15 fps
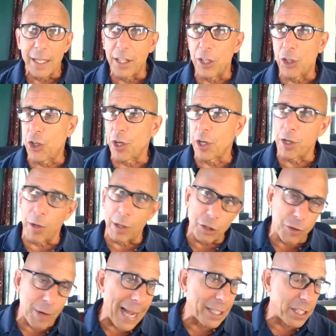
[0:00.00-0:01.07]
This year you're on
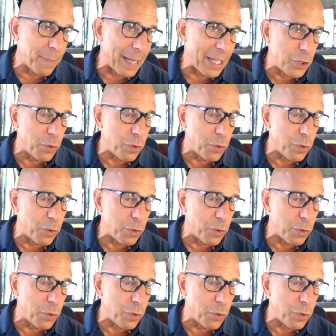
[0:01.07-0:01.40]
track to make